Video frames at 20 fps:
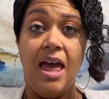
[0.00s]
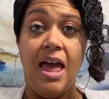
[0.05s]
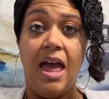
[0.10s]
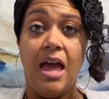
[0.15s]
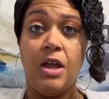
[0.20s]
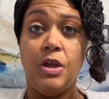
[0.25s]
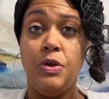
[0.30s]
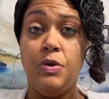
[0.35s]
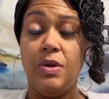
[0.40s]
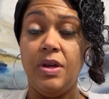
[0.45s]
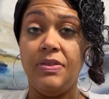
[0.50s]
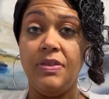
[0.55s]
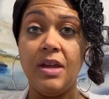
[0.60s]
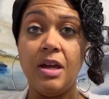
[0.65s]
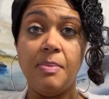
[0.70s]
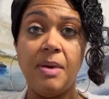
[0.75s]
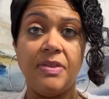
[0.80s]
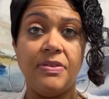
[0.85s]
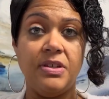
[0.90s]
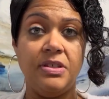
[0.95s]
You could think
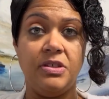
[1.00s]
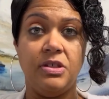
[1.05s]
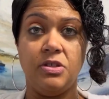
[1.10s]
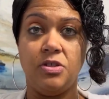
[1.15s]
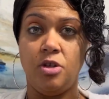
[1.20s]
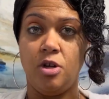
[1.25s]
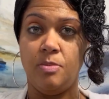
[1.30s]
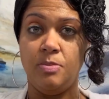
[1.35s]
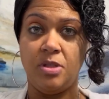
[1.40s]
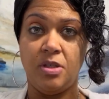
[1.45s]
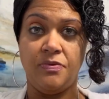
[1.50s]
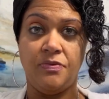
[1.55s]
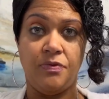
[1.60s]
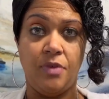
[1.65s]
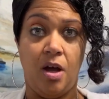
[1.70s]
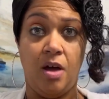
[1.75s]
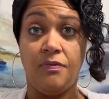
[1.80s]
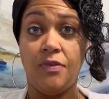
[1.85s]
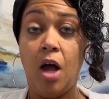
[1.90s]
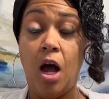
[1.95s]
about this in terms
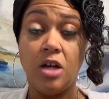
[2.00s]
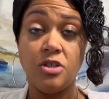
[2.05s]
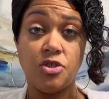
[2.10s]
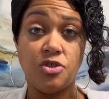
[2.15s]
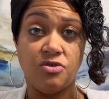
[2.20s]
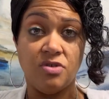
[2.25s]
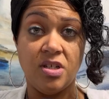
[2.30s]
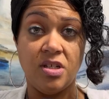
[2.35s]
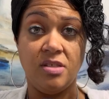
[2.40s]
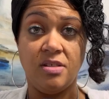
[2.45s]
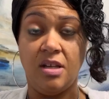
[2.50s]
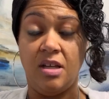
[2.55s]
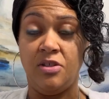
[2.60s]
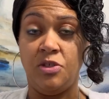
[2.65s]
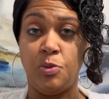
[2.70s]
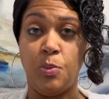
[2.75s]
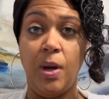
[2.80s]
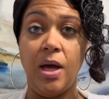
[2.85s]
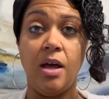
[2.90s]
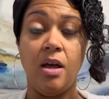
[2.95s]
of countries
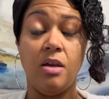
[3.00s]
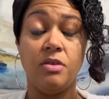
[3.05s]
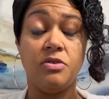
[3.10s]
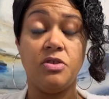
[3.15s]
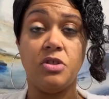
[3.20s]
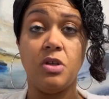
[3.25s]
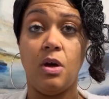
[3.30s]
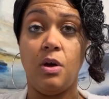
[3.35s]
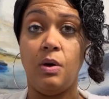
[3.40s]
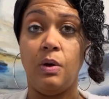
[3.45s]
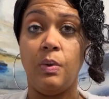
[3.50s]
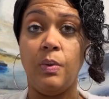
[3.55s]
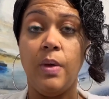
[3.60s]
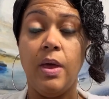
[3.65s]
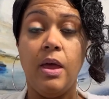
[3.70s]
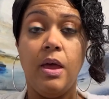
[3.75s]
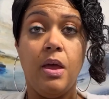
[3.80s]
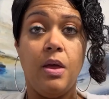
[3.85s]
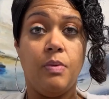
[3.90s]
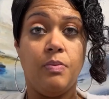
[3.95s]
as well. So
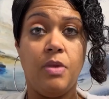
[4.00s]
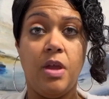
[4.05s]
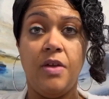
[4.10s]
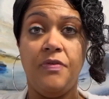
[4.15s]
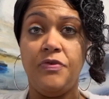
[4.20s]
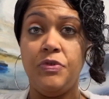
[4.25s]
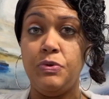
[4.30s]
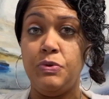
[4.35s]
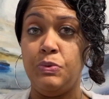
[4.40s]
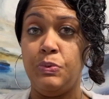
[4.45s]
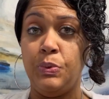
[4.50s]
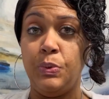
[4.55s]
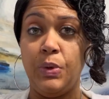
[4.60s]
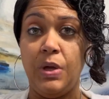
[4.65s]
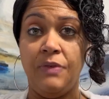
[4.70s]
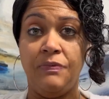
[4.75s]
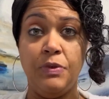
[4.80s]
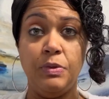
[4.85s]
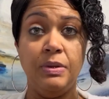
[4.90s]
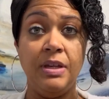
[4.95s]
if you
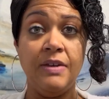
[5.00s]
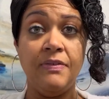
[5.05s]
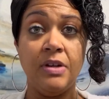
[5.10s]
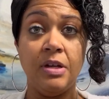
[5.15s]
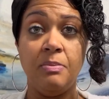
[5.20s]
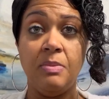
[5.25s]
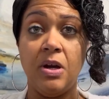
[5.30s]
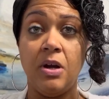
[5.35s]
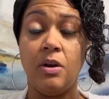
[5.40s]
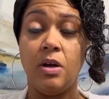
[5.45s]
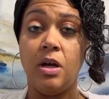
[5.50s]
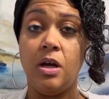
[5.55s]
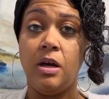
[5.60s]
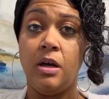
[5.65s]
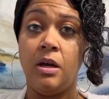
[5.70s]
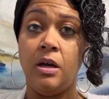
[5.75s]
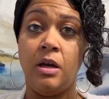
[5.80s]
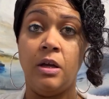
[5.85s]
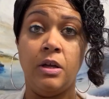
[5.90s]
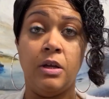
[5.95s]
live in
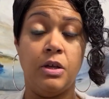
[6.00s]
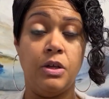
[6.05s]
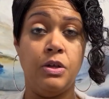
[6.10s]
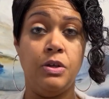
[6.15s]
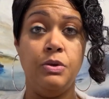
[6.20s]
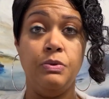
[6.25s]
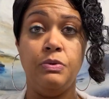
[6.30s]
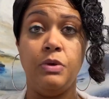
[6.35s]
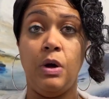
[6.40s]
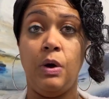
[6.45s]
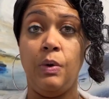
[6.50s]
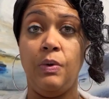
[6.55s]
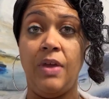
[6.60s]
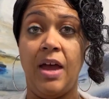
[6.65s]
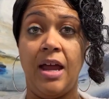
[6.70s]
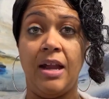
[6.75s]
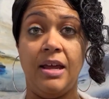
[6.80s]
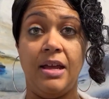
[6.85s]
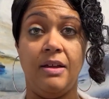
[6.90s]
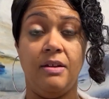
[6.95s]
America, you know
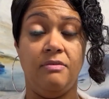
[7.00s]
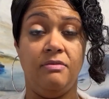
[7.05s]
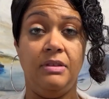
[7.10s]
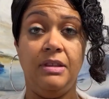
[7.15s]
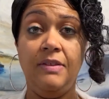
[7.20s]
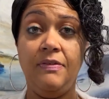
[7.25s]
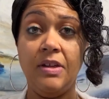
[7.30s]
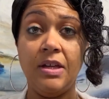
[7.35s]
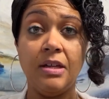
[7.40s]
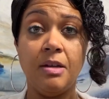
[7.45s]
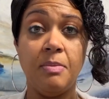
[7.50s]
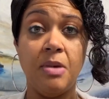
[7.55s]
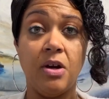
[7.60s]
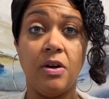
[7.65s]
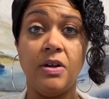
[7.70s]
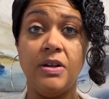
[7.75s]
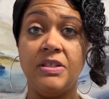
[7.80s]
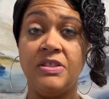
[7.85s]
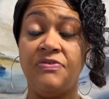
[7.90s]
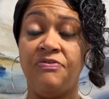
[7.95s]
that living in
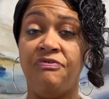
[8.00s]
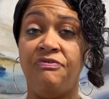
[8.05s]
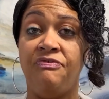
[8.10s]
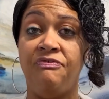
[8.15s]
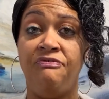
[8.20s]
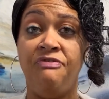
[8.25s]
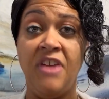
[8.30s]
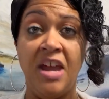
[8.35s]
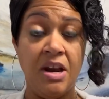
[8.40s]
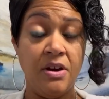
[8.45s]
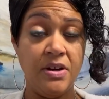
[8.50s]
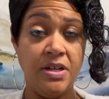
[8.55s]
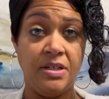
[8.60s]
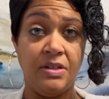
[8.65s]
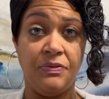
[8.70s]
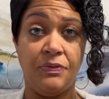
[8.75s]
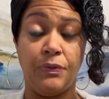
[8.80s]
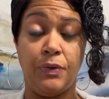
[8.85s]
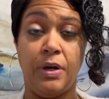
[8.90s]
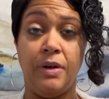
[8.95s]
America is very
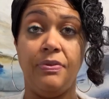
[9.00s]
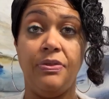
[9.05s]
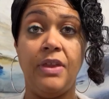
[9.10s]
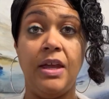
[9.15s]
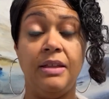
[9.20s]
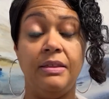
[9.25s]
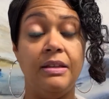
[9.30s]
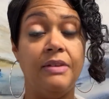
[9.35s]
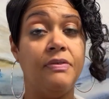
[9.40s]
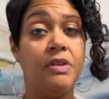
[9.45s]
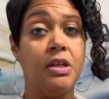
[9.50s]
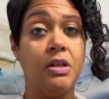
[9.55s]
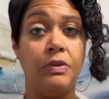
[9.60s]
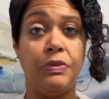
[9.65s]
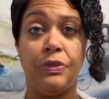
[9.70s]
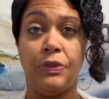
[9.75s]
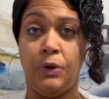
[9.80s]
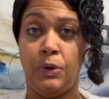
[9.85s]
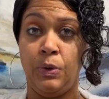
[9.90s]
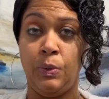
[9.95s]
different than living in a
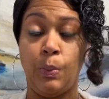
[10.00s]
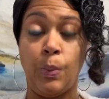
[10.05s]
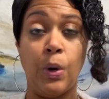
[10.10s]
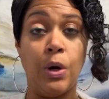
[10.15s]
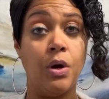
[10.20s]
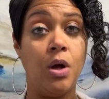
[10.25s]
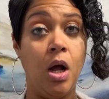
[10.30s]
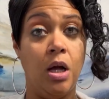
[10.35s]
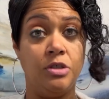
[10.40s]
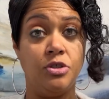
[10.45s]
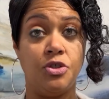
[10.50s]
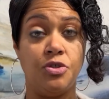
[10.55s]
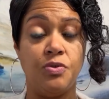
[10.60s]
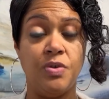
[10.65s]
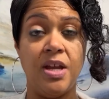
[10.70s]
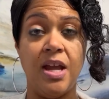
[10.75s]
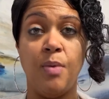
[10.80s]
third world country.